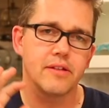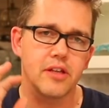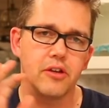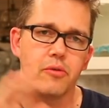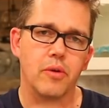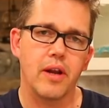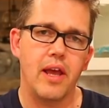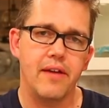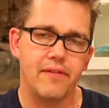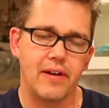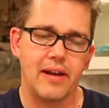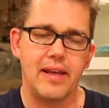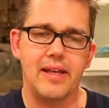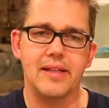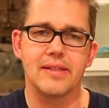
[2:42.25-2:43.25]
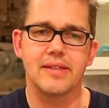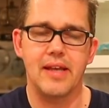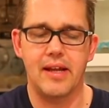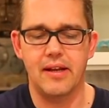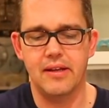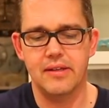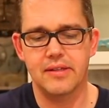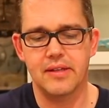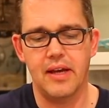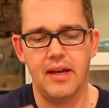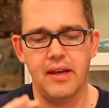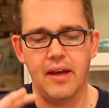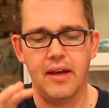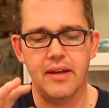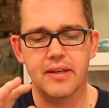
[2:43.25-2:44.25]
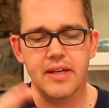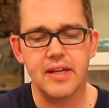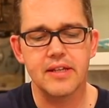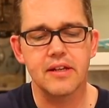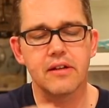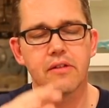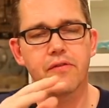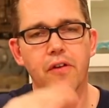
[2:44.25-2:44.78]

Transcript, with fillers: So you want to have a lens that is a, a decent